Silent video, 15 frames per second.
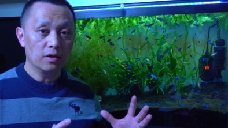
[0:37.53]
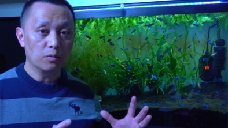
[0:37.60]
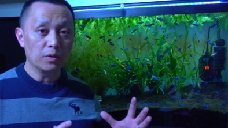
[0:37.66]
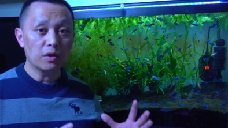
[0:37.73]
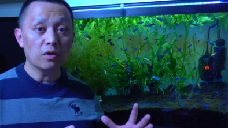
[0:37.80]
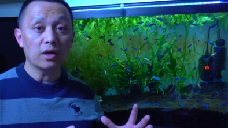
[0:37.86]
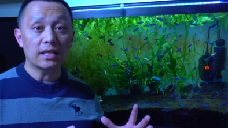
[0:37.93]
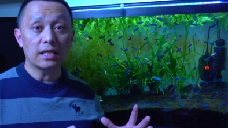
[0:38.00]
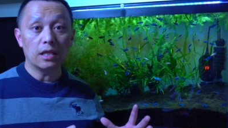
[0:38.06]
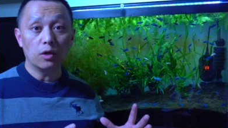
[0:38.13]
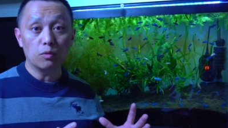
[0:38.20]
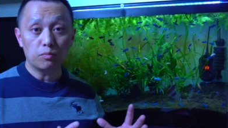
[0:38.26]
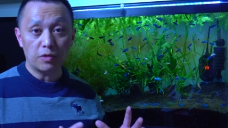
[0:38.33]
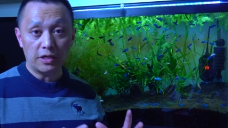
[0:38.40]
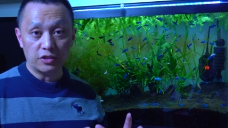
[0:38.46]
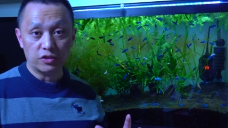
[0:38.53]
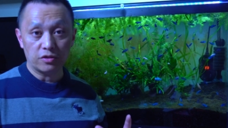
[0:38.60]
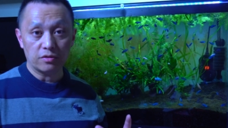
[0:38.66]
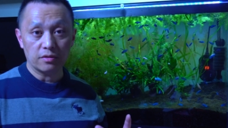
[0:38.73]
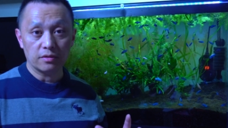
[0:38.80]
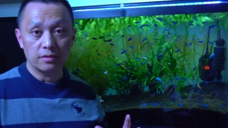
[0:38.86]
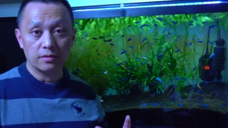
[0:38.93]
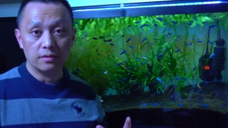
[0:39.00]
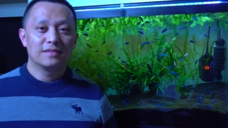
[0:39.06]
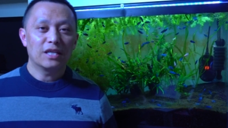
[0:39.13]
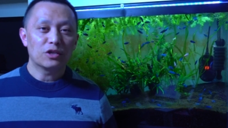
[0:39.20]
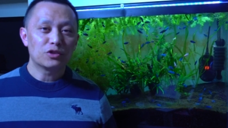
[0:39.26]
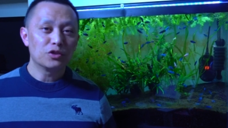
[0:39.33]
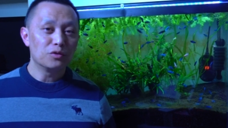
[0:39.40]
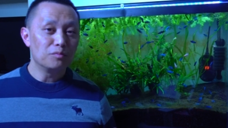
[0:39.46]
We call that low pressure.
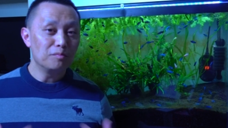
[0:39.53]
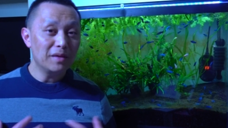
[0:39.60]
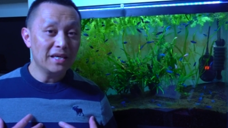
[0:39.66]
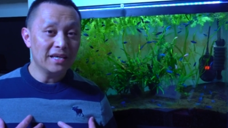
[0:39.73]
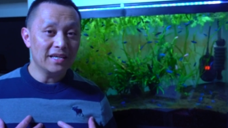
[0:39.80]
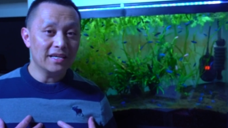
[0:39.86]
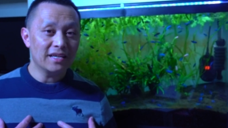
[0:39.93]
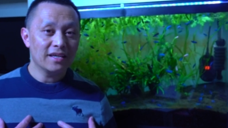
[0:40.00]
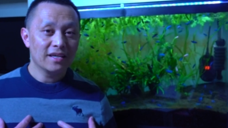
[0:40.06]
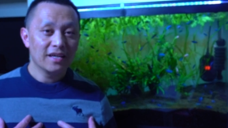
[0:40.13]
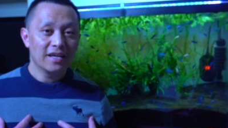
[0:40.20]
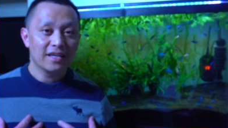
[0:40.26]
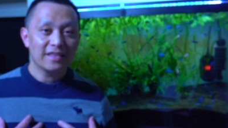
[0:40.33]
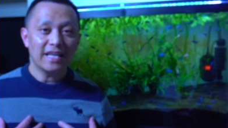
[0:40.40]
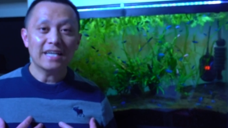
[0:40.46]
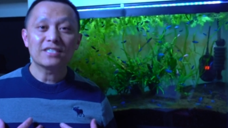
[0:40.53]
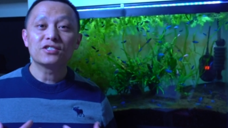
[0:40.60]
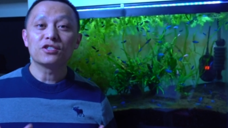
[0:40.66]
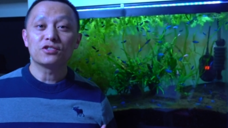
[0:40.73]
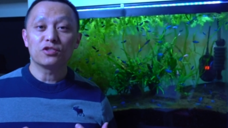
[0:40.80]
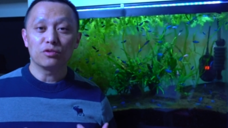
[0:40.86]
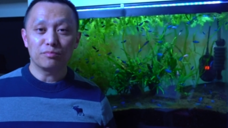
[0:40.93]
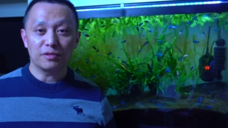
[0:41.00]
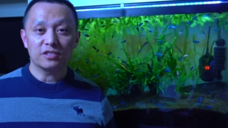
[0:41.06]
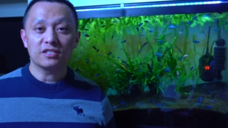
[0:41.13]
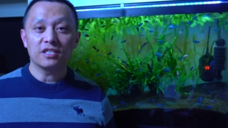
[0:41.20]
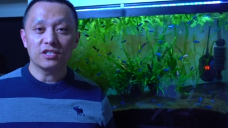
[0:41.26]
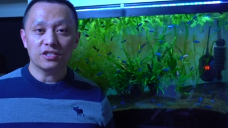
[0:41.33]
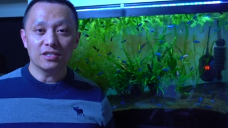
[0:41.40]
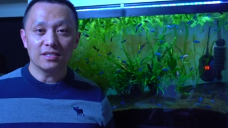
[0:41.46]
Now to me, that's just
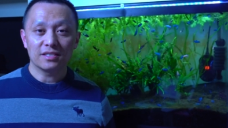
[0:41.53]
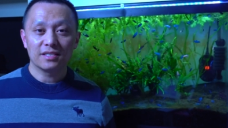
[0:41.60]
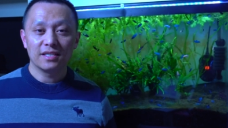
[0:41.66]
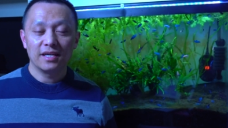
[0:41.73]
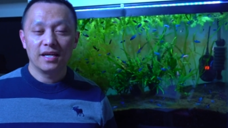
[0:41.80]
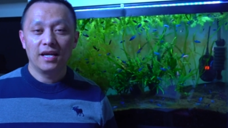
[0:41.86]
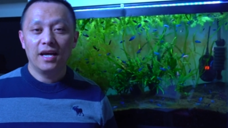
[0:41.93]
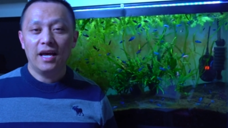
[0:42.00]
superstitious.